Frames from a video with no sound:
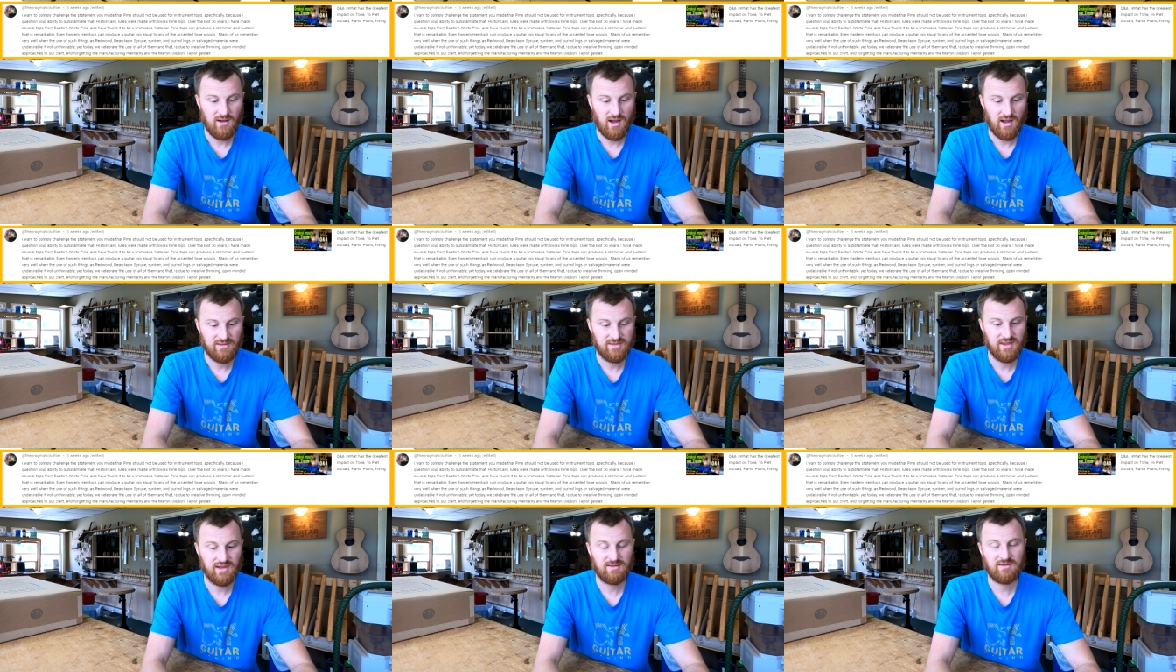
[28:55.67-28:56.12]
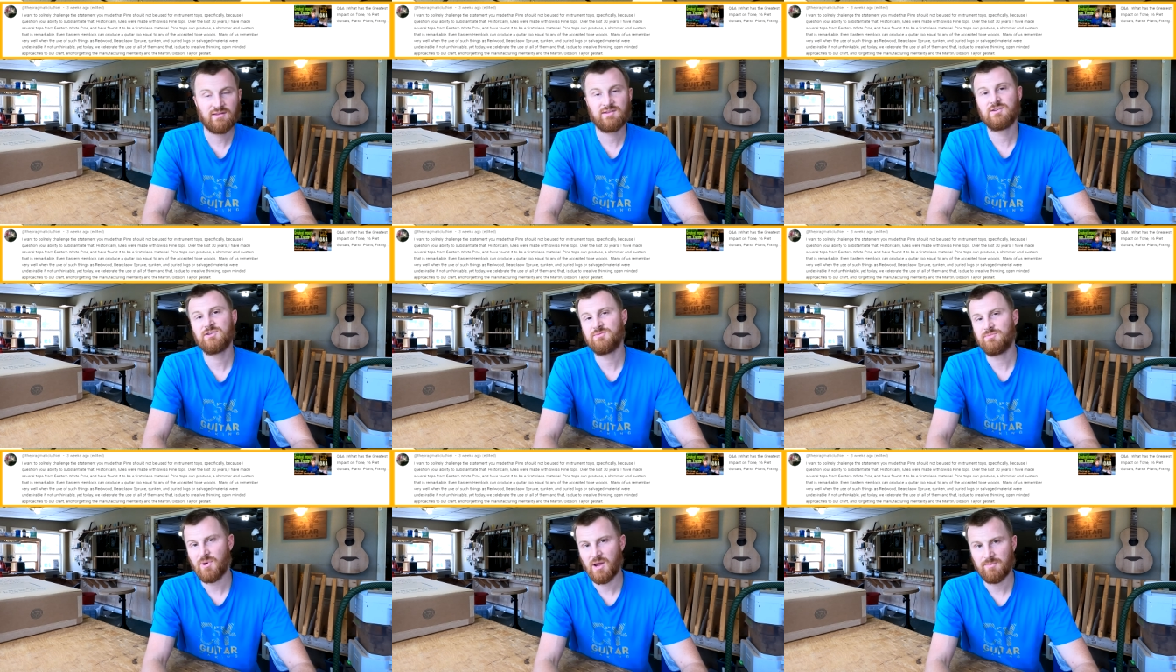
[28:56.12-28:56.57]
I think this
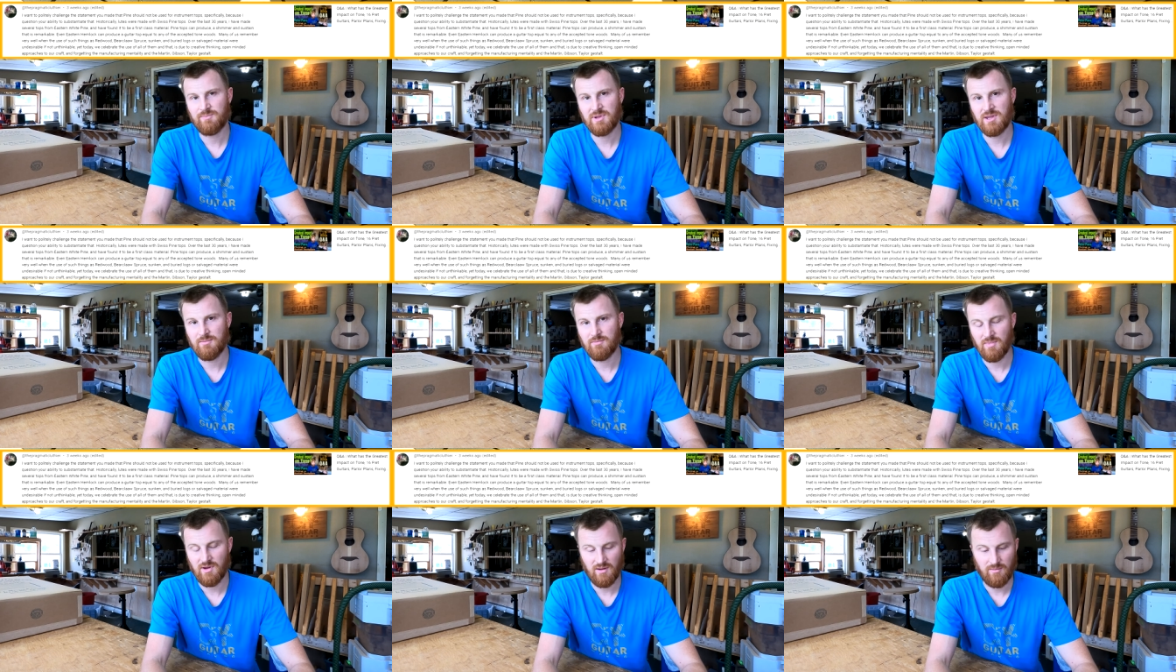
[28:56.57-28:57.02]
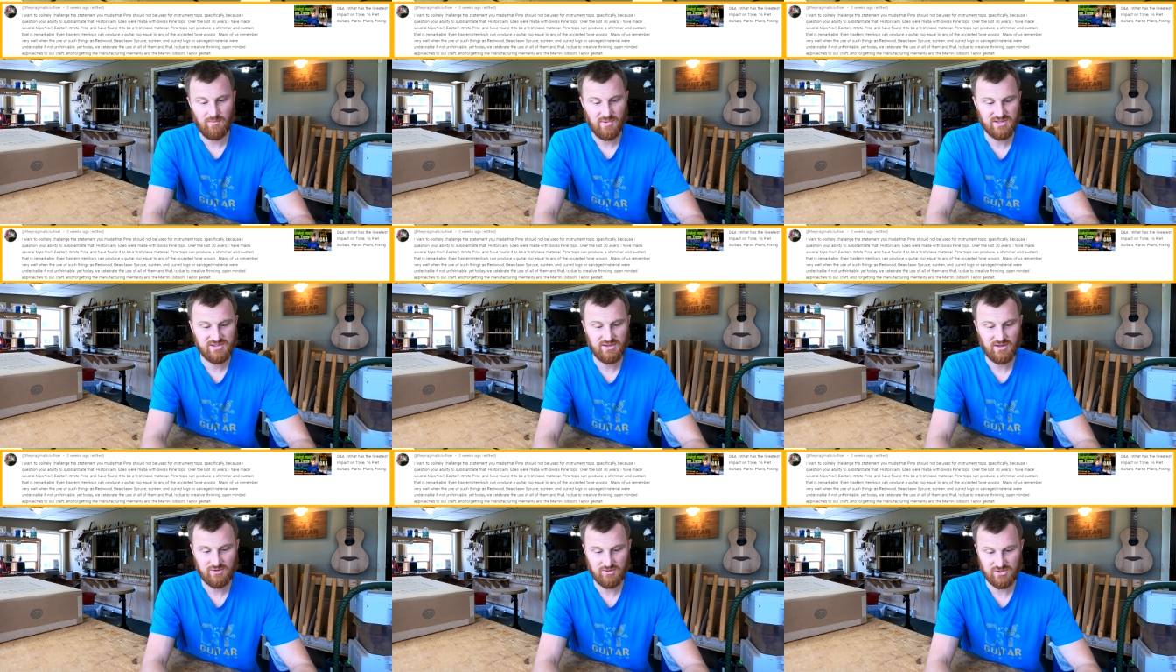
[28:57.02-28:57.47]
just might be a, a
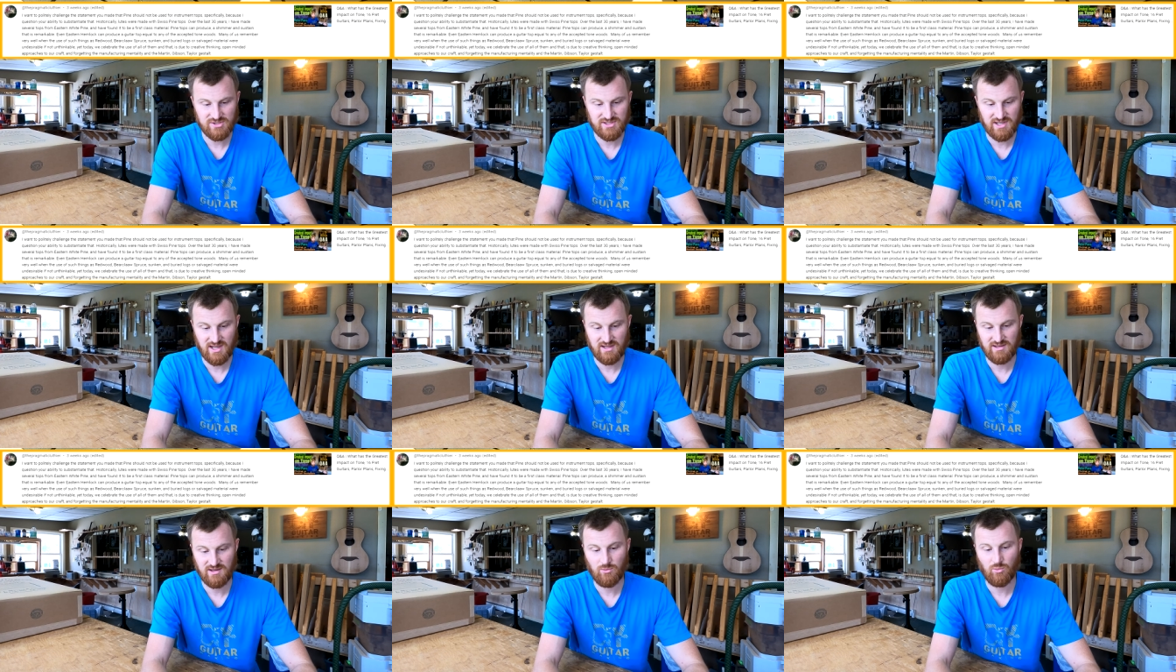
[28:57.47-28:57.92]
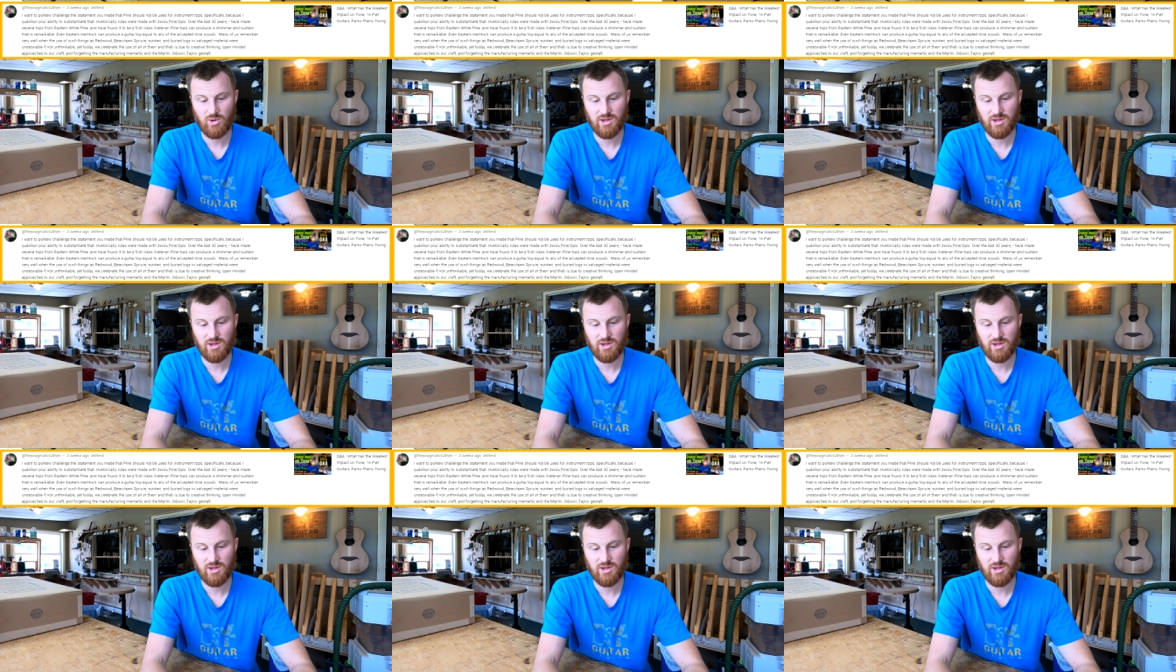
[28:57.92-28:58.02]
misunderstanding.